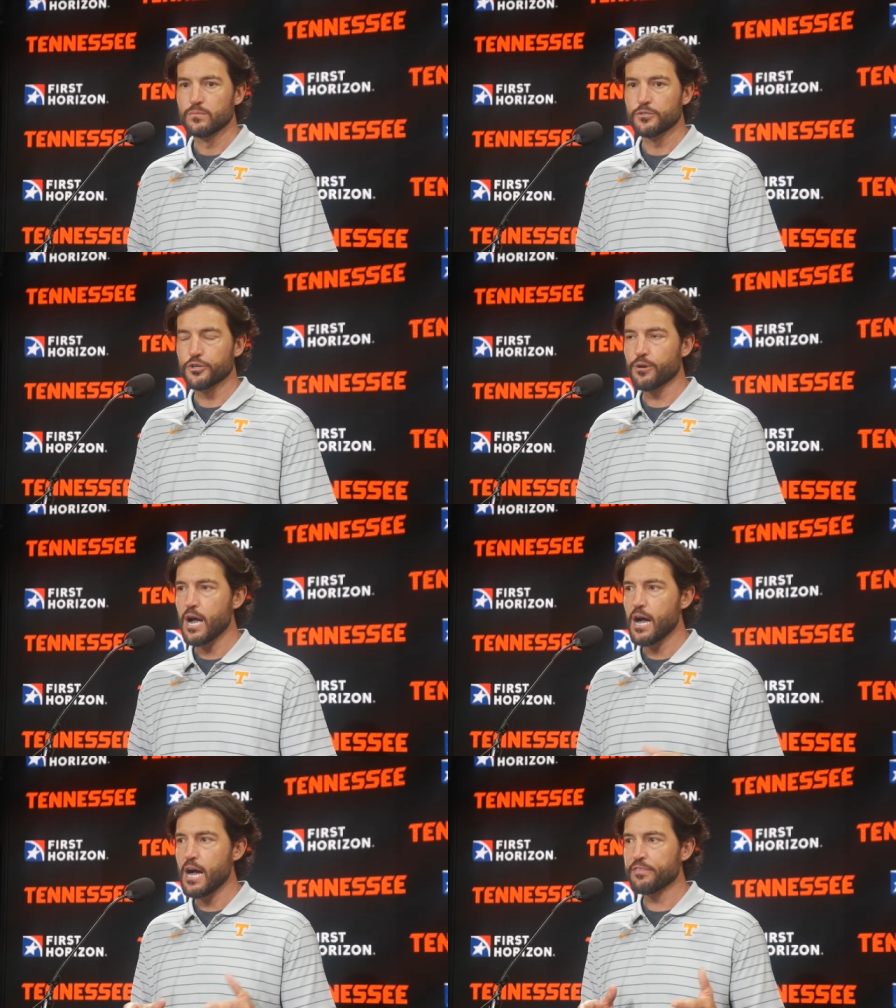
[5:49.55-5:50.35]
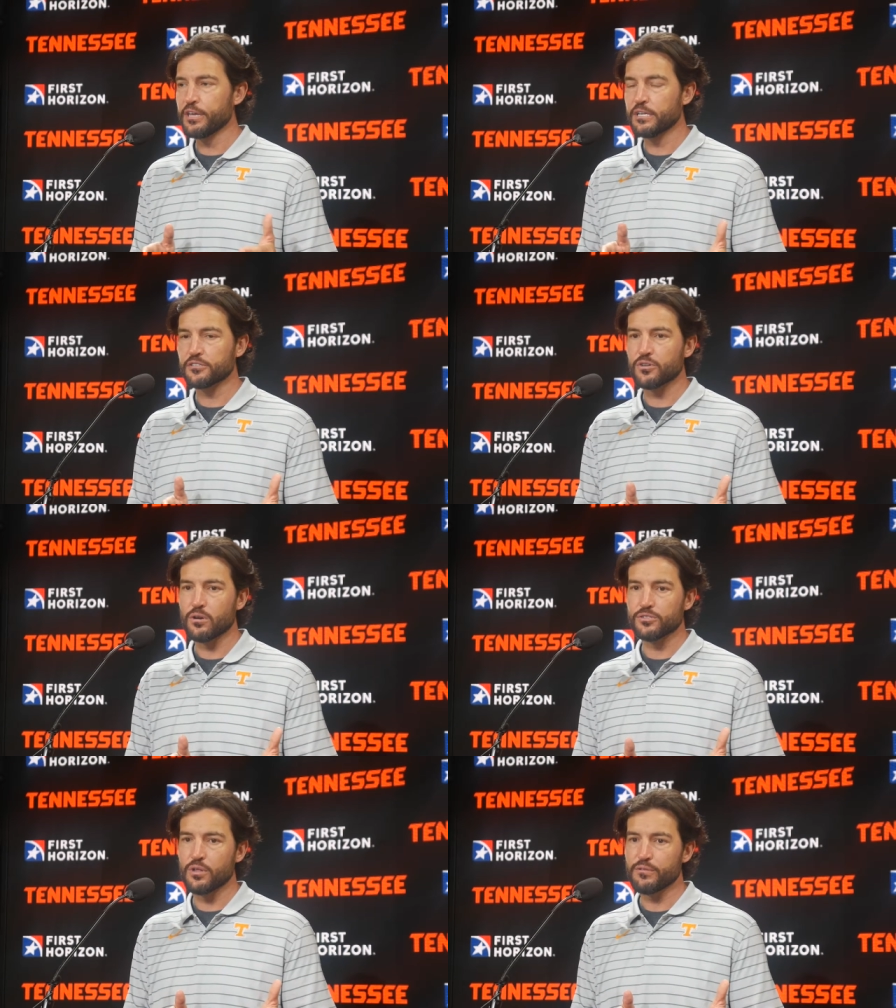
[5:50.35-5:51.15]
Sure. I think it
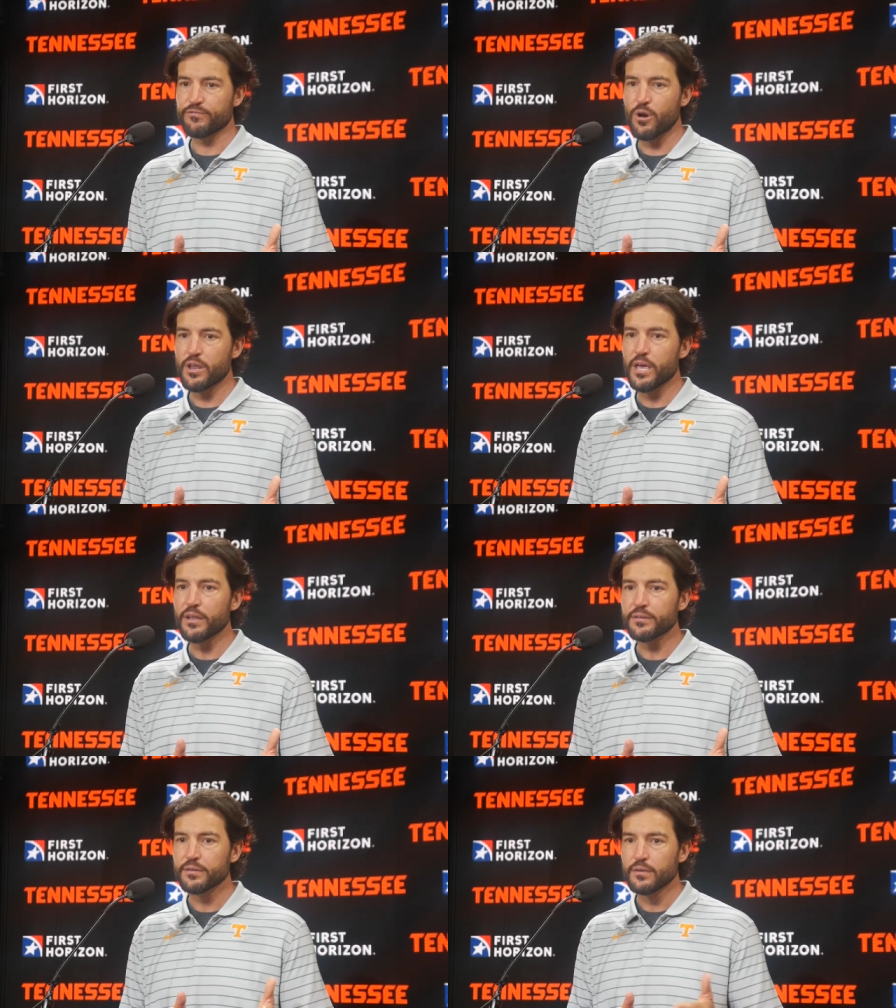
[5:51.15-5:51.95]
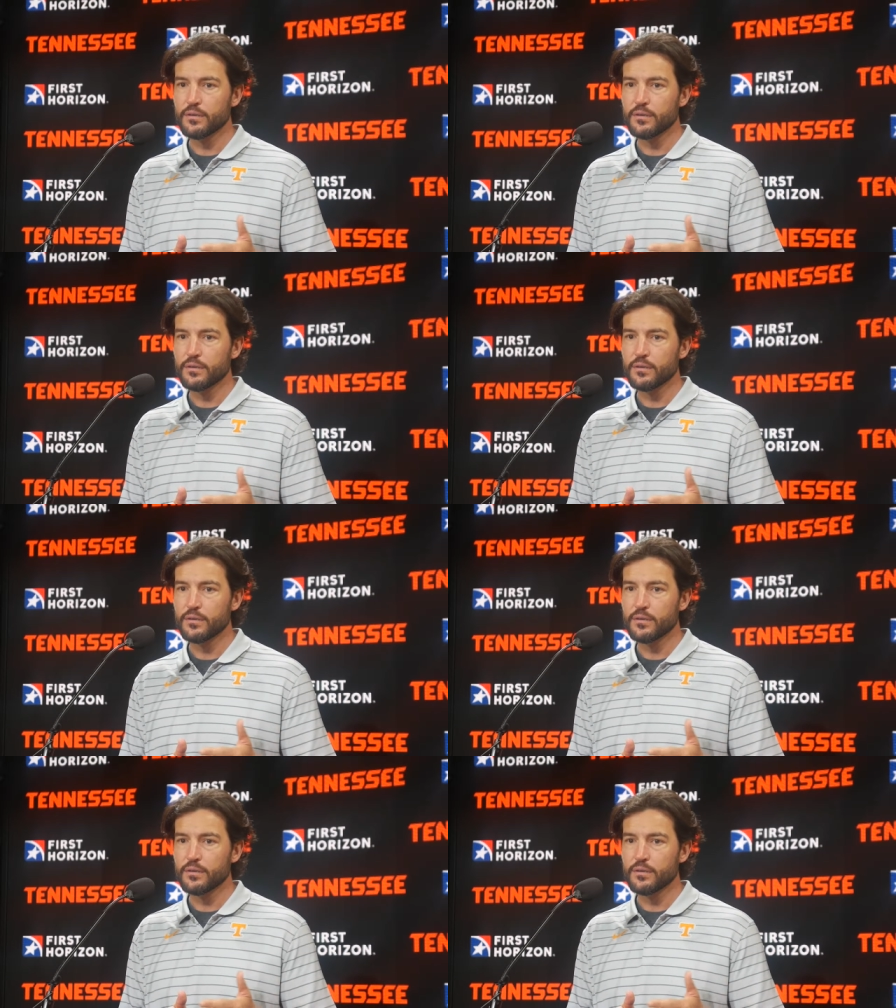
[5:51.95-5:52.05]
starts on the front end.